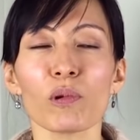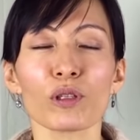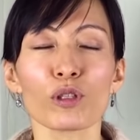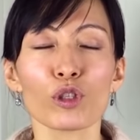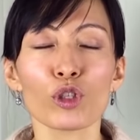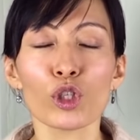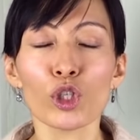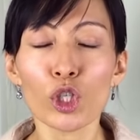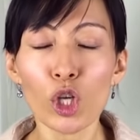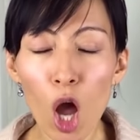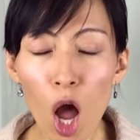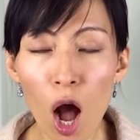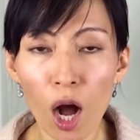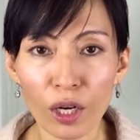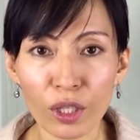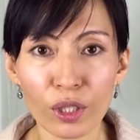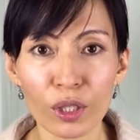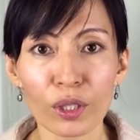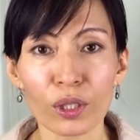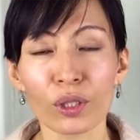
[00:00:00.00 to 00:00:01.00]
was
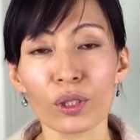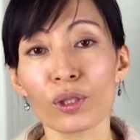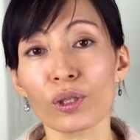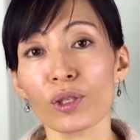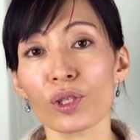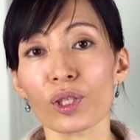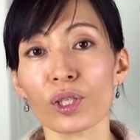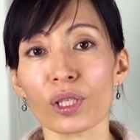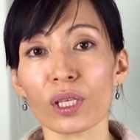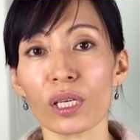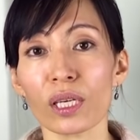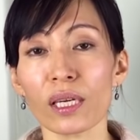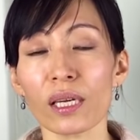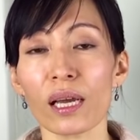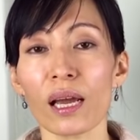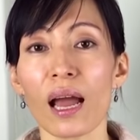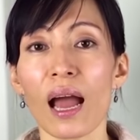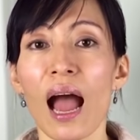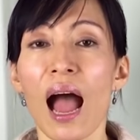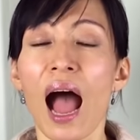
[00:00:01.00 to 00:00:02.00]
shocked to
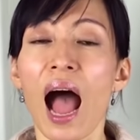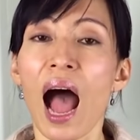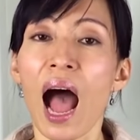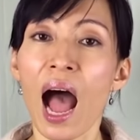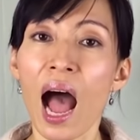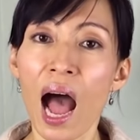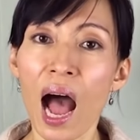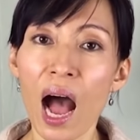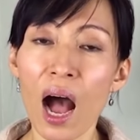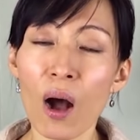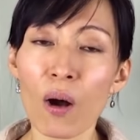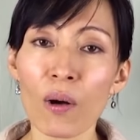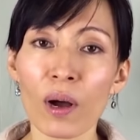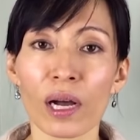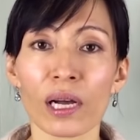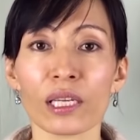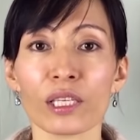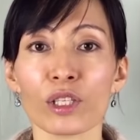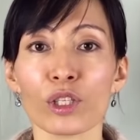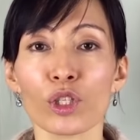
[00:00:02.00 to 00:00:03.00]
see how
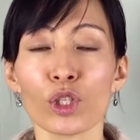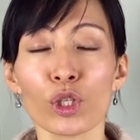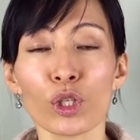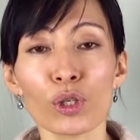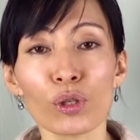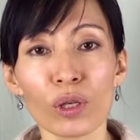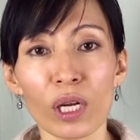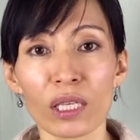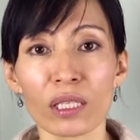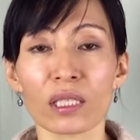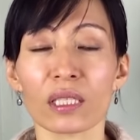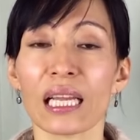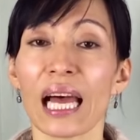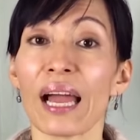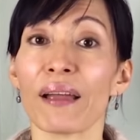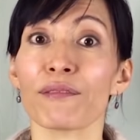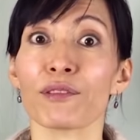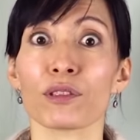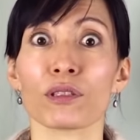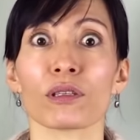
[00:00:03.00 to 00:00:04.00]
her students'
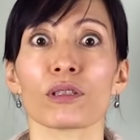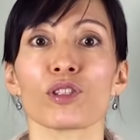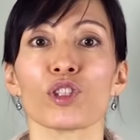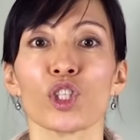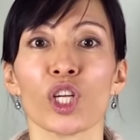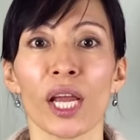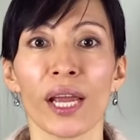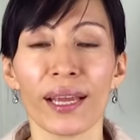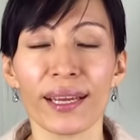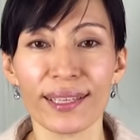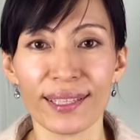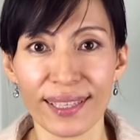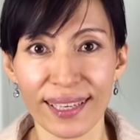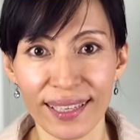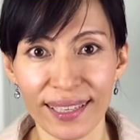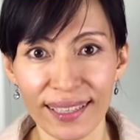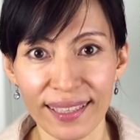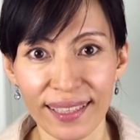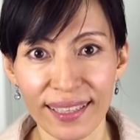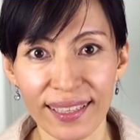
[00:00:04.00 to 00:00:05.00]
lives start
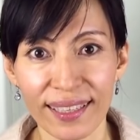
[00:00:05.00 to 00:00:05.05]
changing.